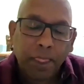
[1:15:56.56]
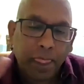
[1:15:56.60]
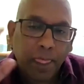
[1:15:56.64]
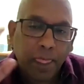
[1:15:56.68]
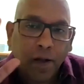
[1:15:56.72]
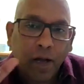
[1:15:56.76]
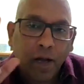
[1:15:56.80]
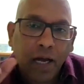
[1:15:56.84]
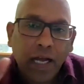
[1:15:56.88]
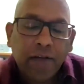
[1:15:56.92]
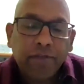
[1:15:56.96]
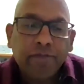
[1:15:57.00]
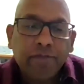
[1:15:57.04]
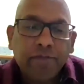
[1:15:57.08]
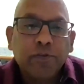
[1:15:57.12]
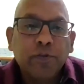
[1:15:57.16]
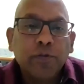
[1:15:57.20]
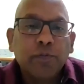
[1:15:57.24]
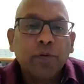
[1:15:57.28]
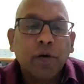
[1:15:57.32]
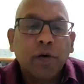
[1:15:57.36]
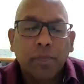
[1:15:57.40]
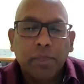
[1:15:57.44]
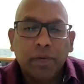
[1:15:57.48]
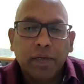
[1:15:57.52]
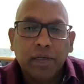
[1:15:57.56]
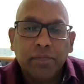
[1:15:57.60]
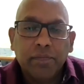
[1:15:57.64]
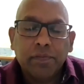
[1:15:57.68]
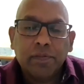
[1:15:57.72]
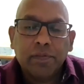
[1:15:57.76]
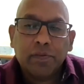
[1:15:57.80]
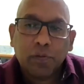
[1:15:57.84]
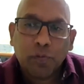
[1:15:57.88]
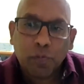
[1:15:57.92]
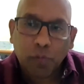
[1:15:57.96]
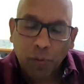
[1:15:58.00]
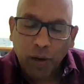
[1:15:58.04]
Now I have two
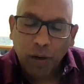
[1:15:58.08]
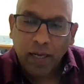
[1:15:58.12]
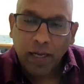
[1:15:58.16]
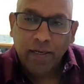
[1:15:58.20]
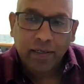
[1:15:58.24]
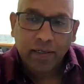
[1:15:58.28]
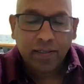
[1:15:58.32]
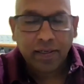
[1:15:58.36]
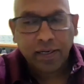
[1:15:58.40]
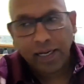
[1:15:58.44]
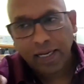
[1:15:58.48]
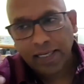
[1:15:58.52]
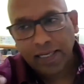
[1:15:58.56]
problems. One,